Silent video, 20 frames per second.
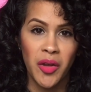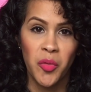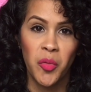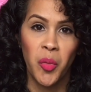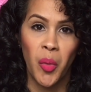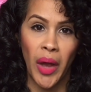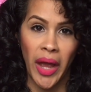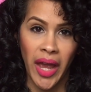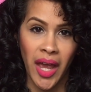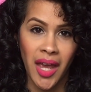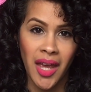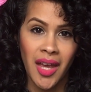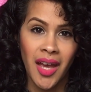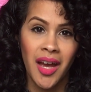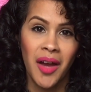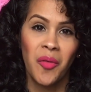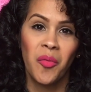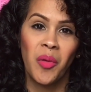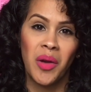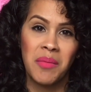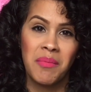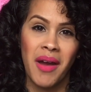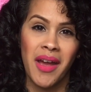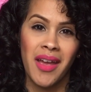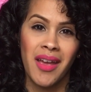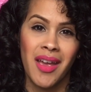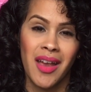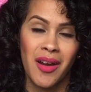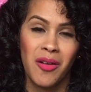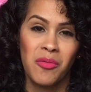away when my
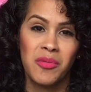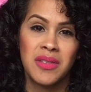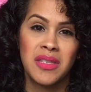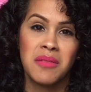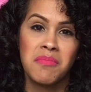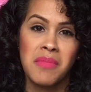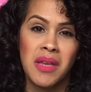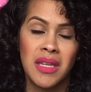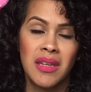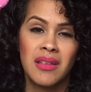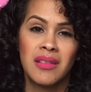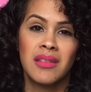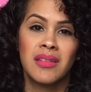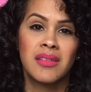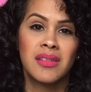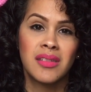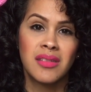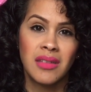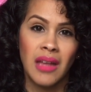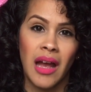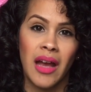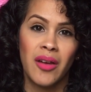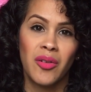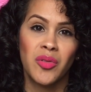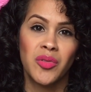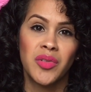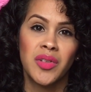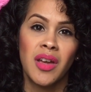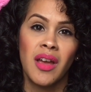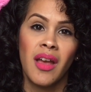hair was immediately
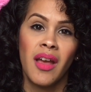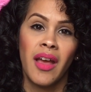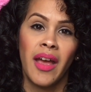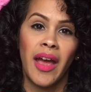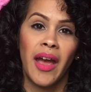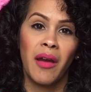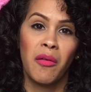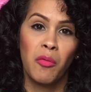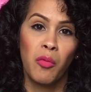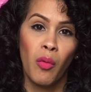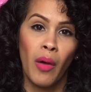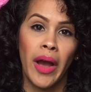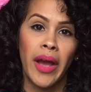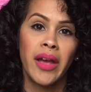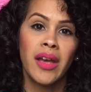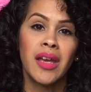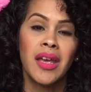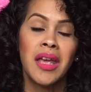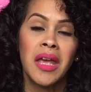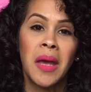styled and wet,